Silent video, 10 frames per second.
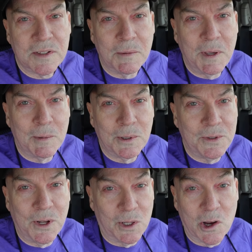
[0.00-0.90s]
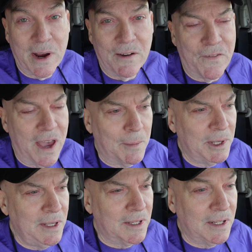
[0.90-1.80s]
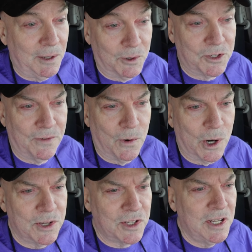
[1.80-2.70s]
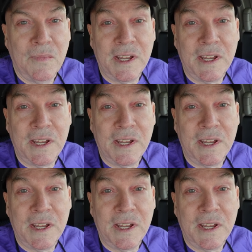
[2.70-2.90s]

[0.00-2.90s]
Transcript: Some people no longer have family, and he was divorced.